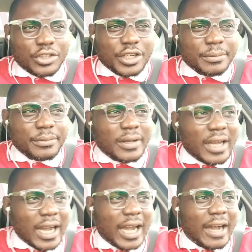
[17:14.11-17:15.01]
dream
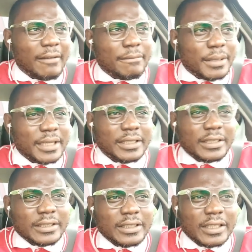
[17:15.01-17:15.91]
have
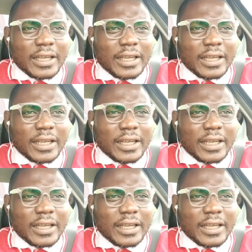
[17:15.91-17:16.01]
been